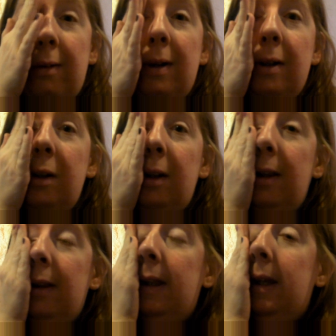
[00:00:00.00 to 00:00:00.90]
to
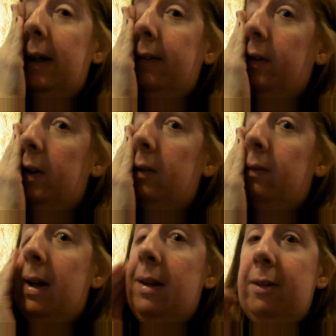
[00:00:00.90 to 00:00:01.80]
actually save
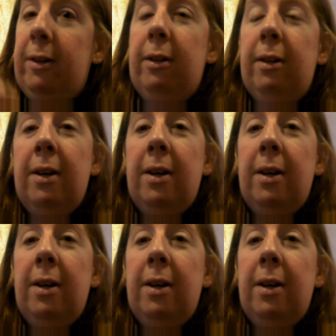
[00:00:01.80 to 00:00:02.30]
and render